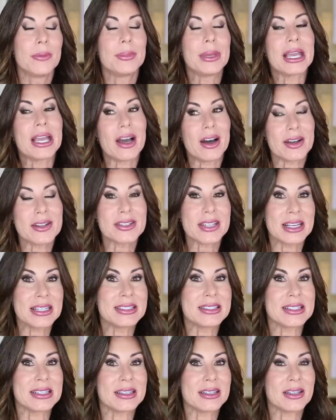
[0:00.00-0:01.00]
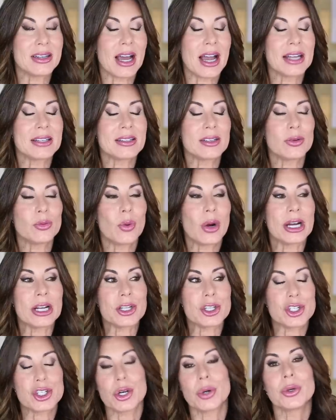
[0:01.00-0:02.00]
Because I didn't want
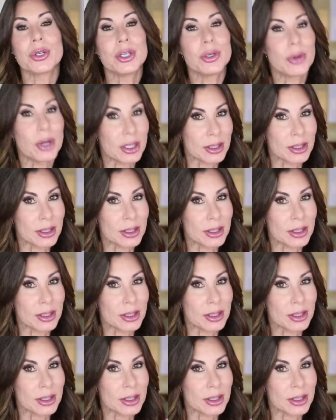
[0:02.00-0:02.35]
to show you